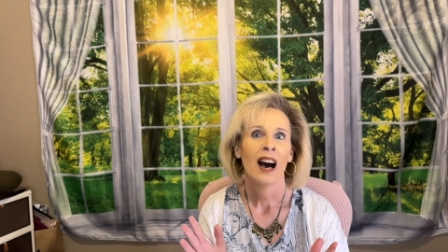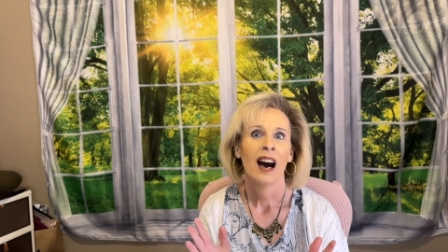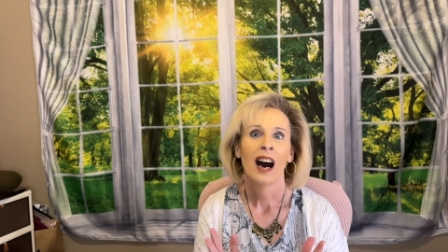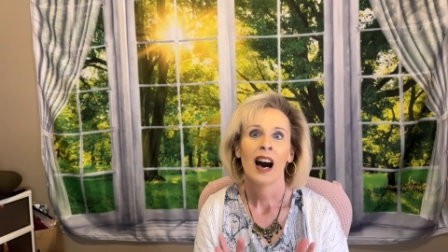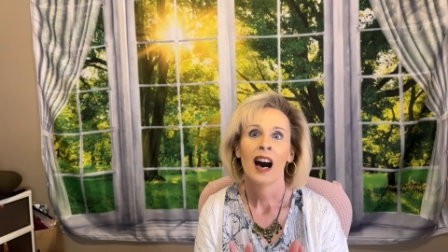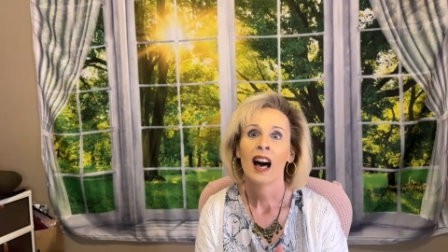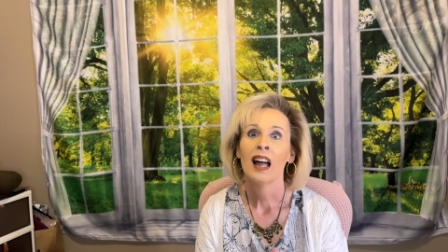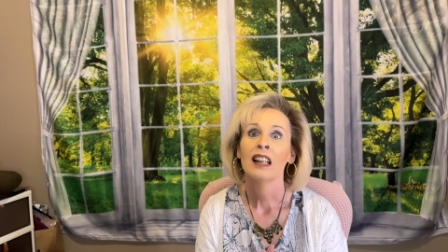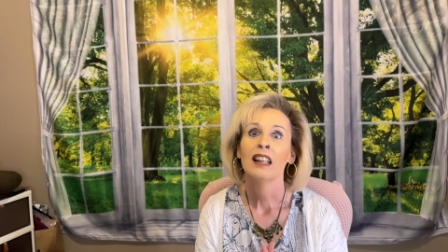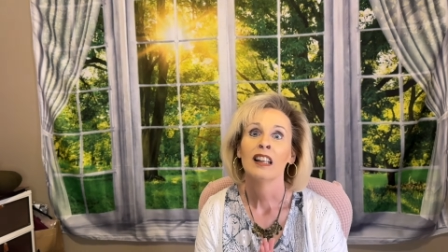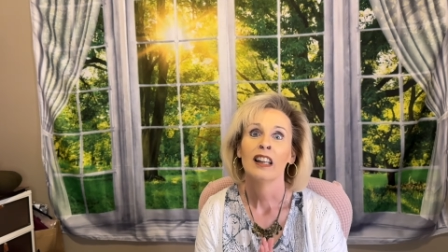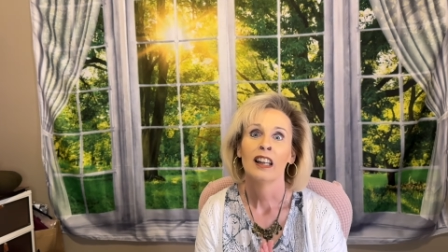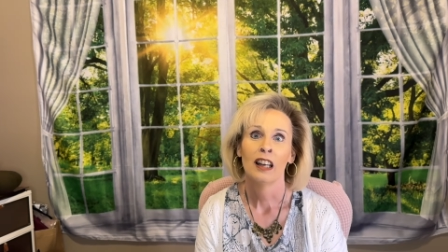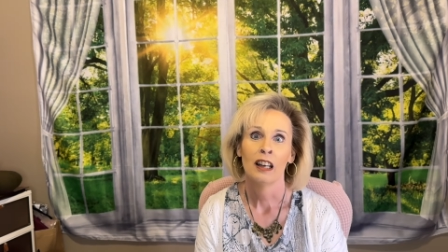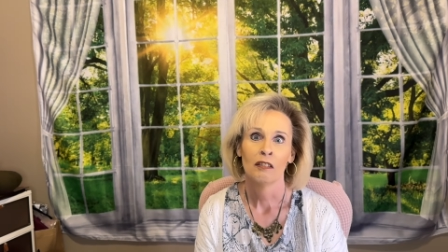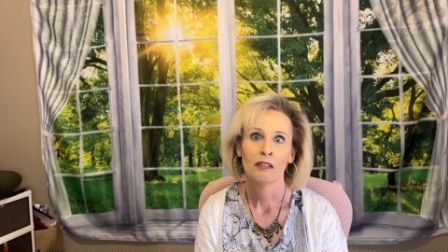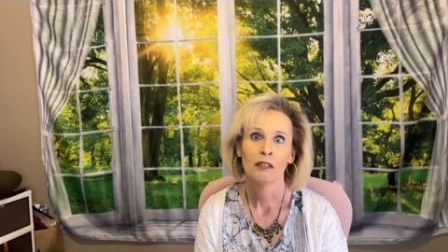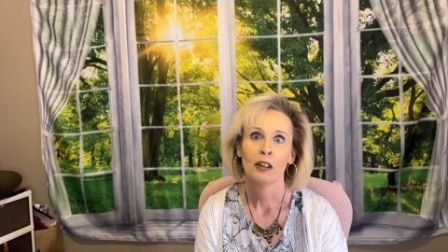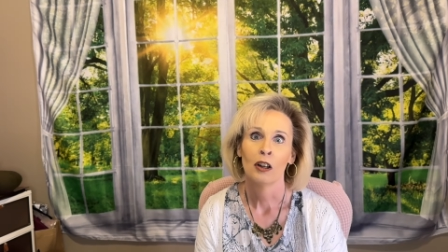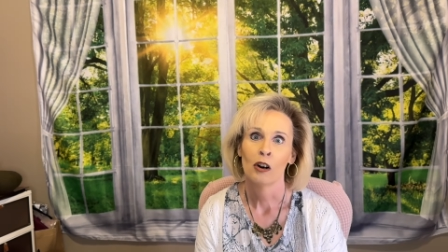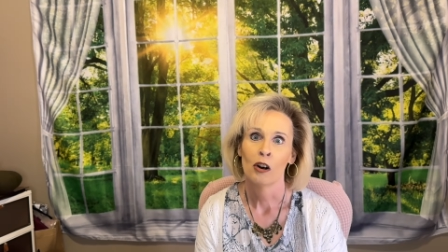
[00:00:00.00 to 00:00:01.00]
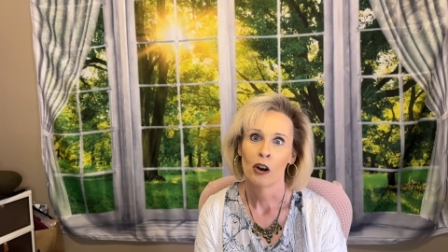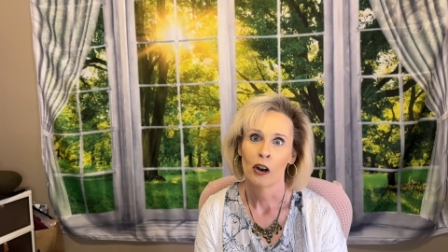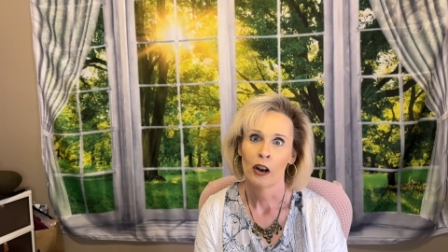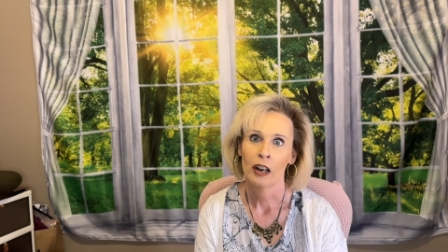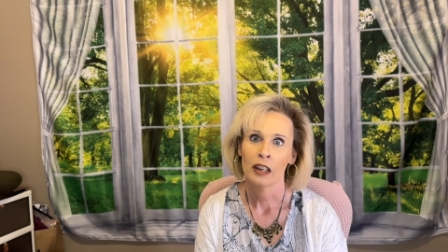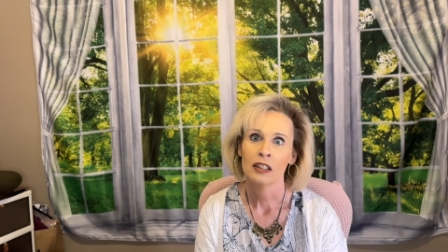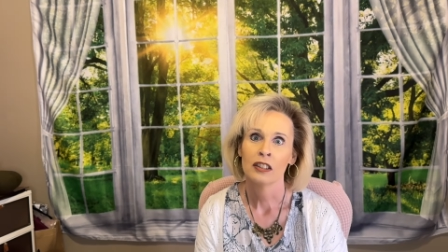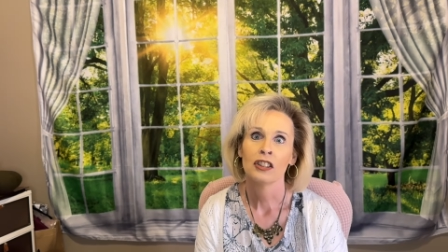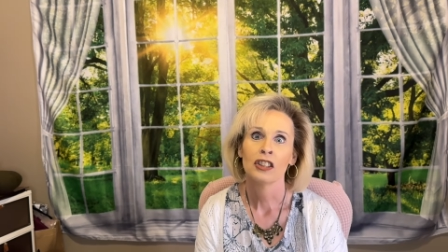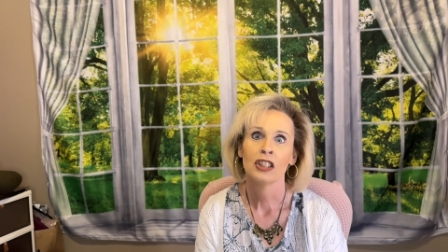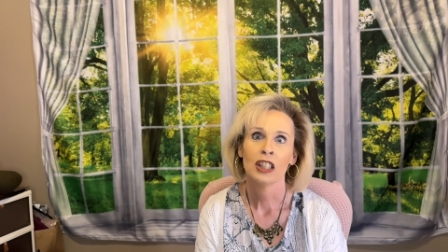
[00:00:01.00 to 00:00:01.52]
I love Laura.
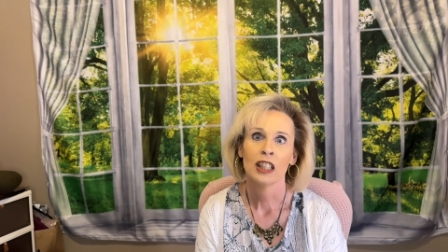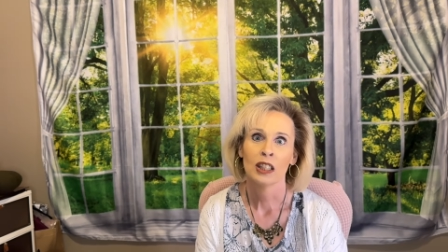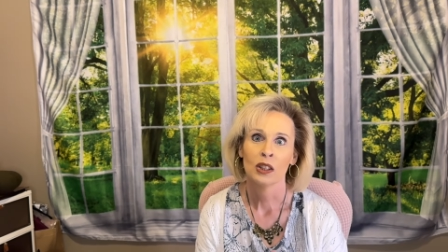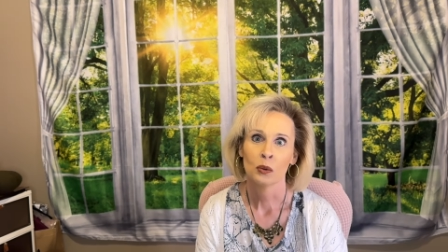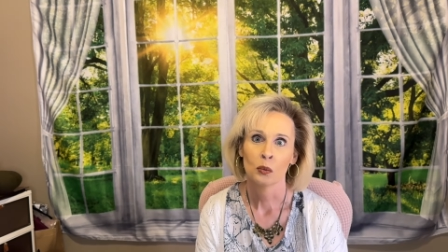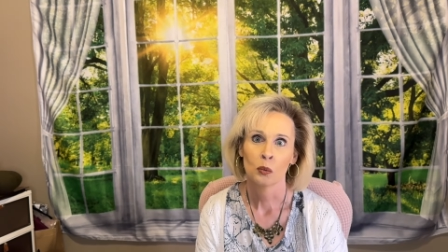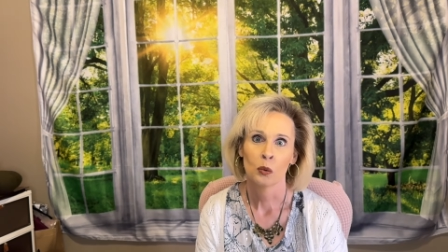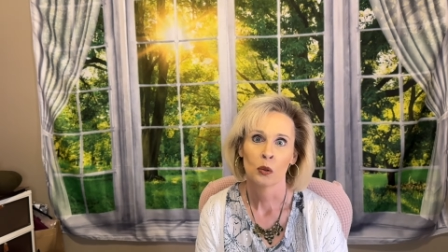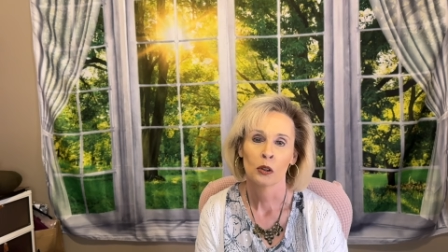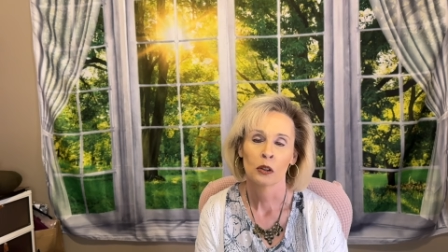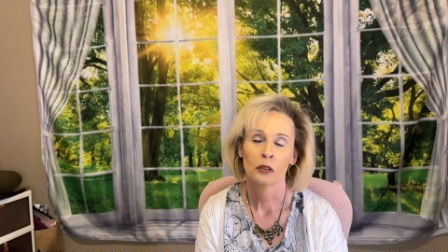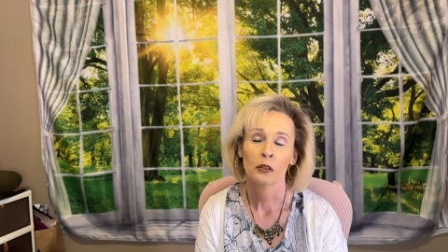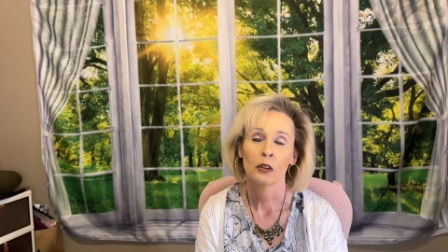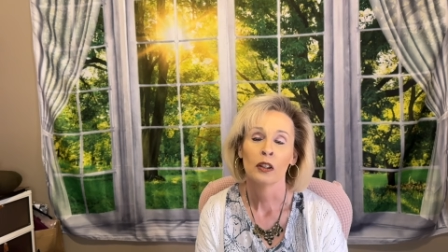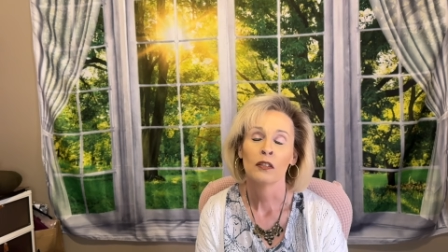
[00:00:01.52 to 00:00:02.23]
She is wonderful.